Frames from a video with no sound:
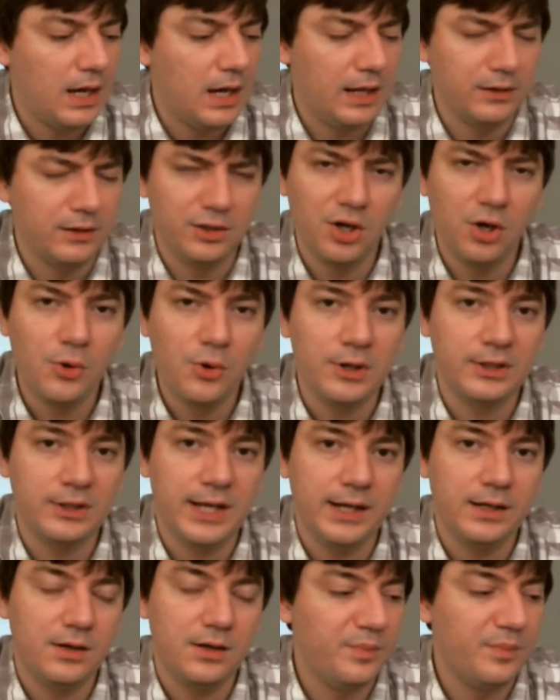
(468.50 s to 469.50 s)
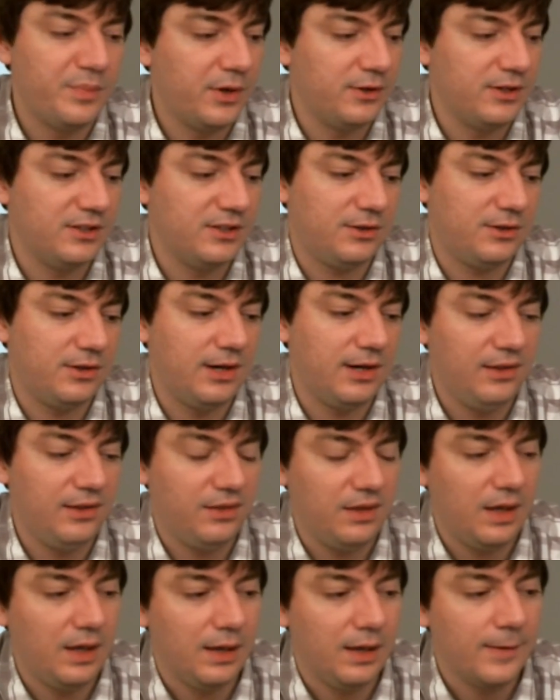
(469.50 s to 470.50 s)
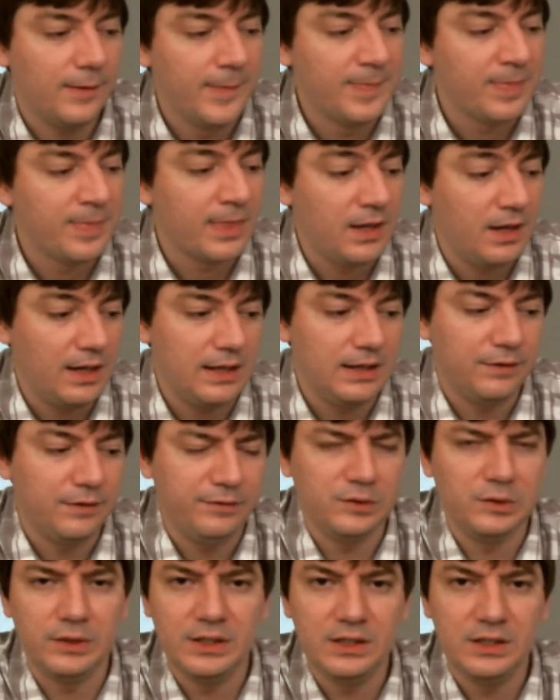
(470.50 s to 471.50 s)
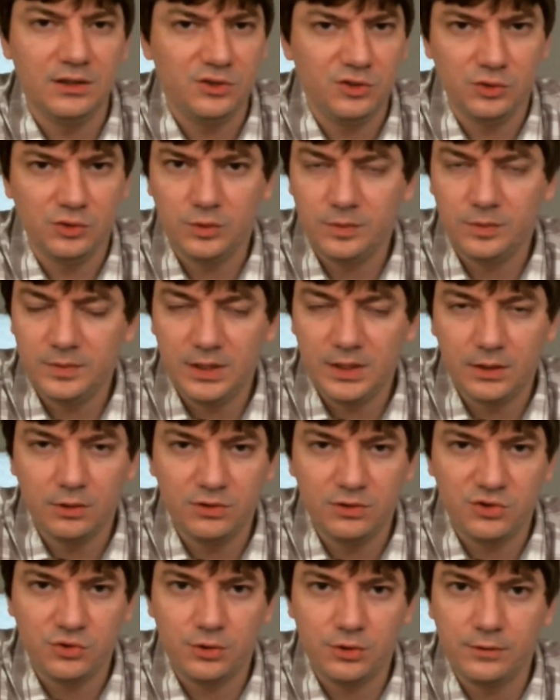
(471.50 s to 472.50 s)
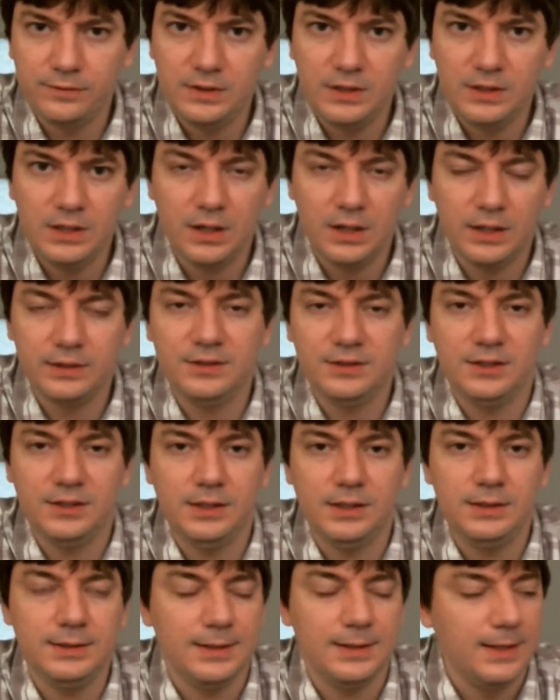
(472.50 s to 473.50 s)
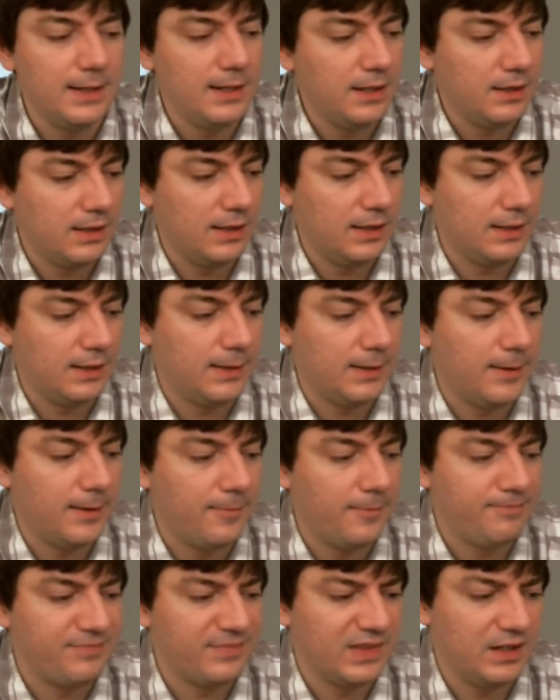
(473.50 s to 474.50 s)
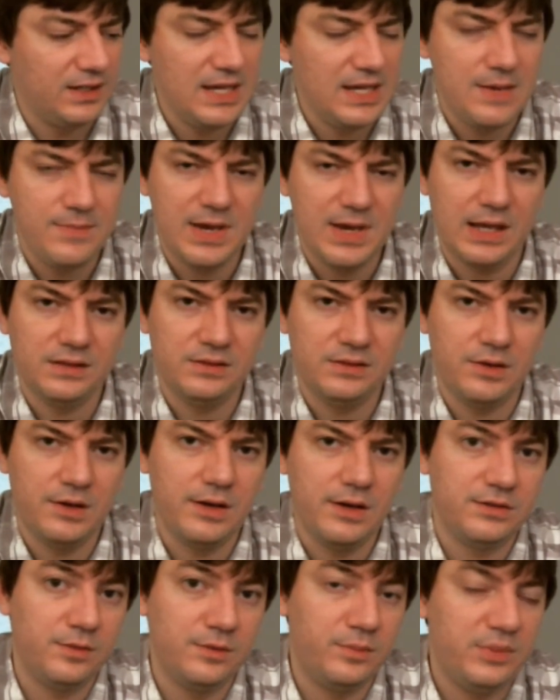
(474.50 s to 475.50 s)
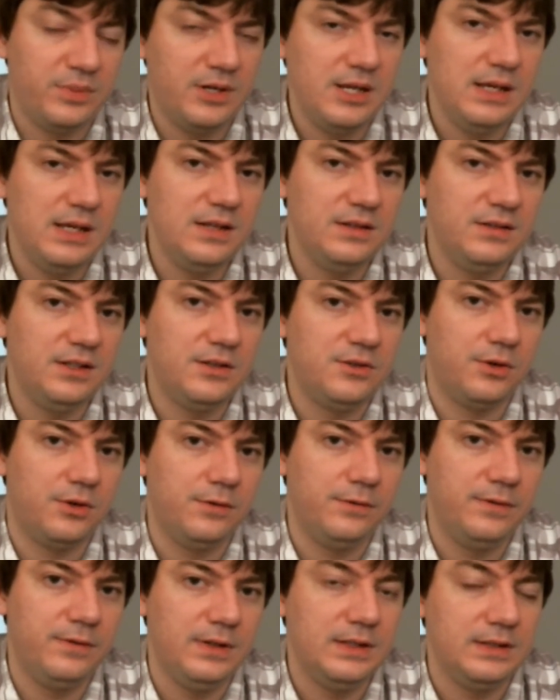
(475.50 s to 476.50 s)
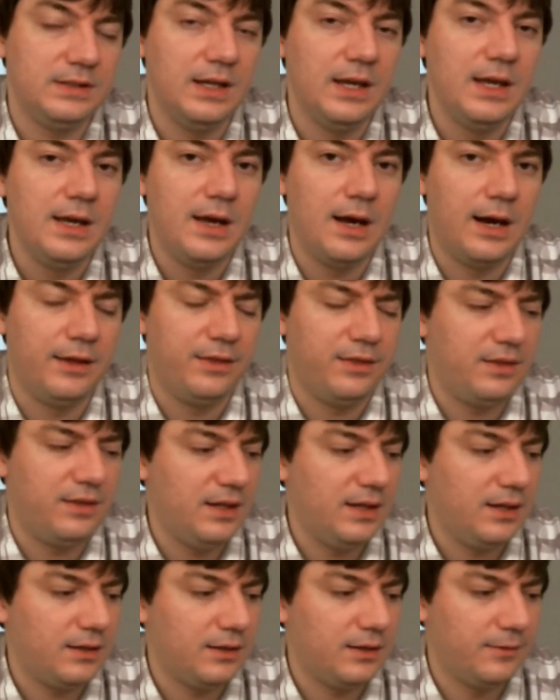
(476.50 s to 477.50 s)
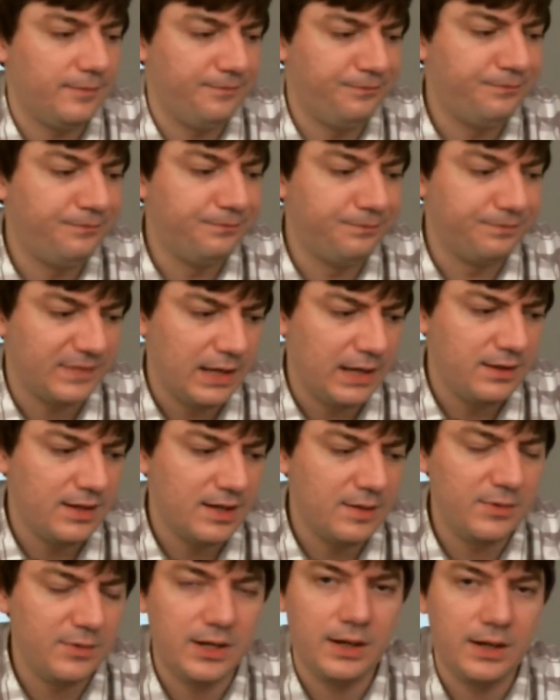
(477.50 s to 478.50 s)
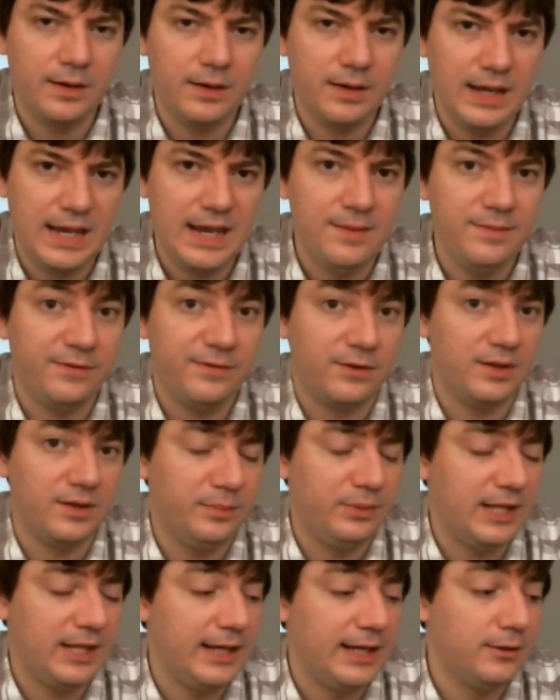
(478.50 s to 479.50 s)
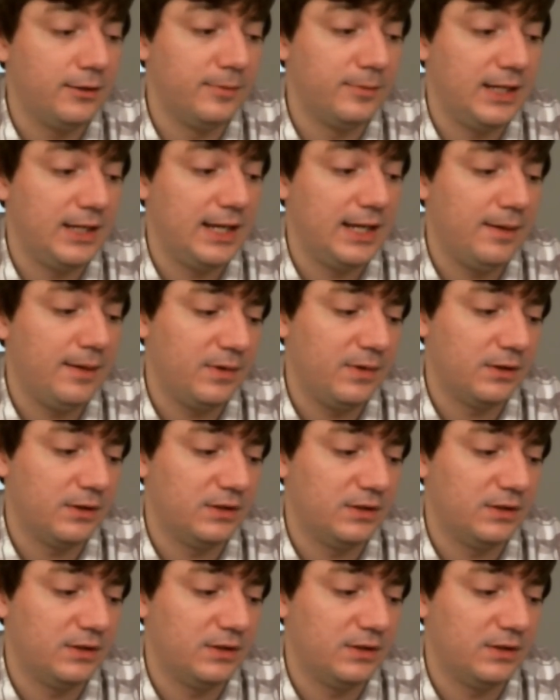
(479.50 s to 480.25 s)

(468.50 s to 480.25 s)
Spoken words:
No online components or anything, and if you're into trophy hunting, the game has some pretty easy trophies. I think I'm gonna aim for the platinum game